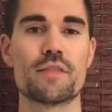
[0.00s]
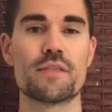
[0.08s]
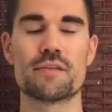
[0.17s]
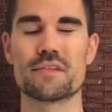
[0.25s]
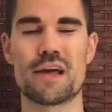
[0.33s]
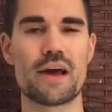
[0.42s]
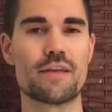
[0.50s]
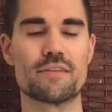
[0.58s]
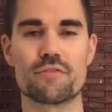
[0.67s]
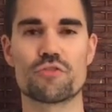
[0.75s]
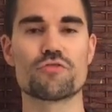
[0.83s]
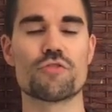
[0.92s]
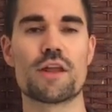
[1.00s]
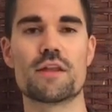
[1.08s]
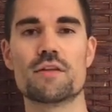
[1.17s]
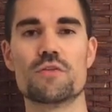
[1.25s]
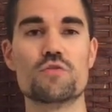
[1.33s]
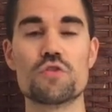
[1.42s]
These lies have
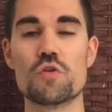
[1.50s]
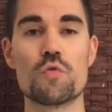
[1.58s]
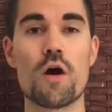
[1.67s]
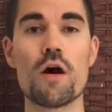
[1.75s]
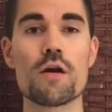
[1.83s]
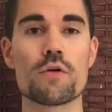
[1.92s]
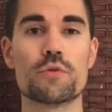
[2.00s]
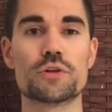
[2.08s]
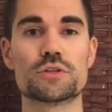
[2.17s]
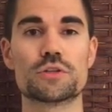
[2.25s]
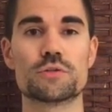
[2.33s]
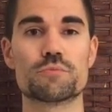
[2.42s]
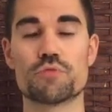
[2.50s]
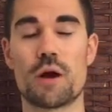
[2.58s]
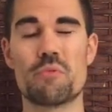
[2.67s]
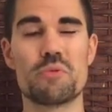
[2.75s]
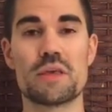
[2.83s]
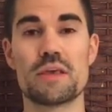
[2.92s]
created who you are, which
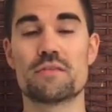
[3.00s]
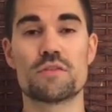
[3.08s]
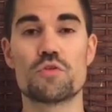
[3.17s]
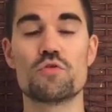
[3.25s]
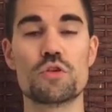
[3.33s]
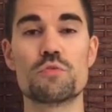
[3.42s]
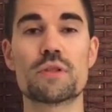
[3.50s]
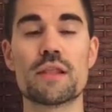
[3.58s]
probably isn't who you would